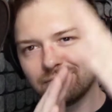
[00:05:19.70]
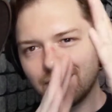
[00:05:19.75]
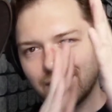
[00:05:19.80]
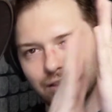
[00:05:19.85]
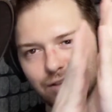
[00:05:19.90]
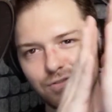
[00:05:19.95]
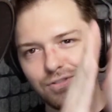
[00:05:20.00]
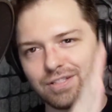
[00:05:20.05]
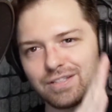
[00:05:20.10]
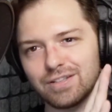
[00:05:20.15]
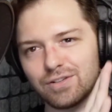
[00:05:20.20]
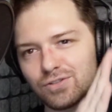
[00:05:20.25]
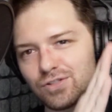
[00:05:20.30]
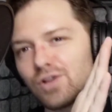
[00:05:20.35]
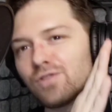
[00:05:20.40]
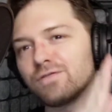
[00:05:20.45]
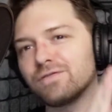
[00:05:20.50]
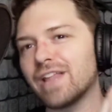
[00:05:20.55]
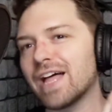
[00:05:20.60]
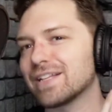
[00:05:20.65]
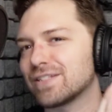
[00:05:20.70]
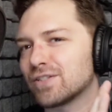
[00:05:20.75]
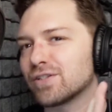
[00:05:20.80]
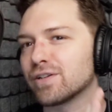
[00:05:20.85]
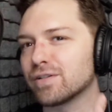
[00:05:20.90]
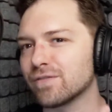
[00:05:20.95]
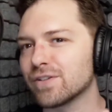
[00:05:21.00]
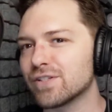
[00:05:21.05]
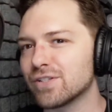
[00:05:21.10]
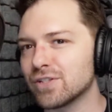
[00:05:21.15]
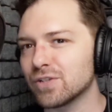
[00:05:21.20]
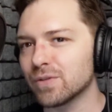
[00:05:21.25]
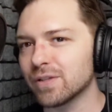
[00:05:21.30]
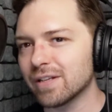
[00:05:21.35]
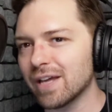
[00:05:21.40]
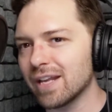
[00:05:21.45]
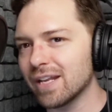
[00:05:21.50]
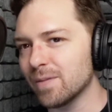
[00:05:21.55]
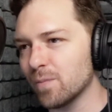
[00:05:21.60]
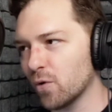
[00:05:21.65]
There's no flat surface to
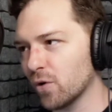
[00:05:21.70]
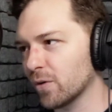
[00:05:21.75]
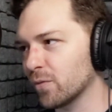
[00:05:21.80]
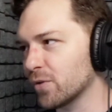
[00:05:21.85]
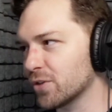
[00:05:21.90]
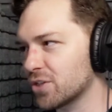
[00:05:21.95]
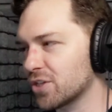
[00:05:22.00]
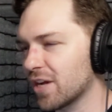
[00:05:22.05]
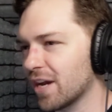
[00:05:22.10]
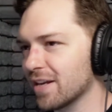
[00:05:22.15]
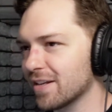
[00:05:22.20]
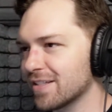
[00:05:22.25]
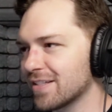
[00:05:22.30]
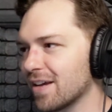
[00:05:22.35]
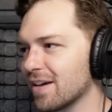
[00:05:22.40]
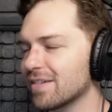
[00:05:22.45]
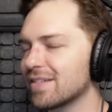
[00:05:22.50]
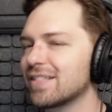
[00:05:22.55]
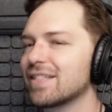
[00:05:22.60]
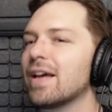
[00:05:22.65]
it anymore, which kind of sucks.